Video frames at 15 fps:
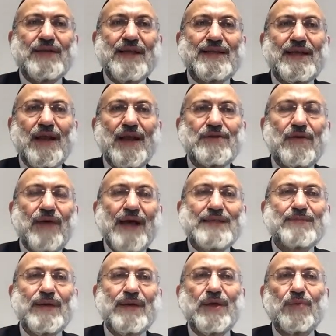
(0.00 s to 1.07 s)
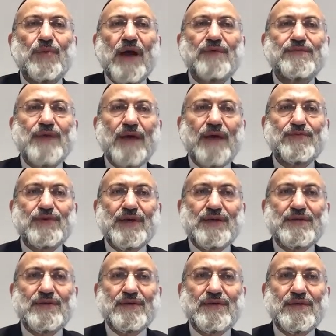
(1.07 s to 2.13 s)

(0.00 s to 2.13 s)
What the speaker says: that a lot of husband and wife have together.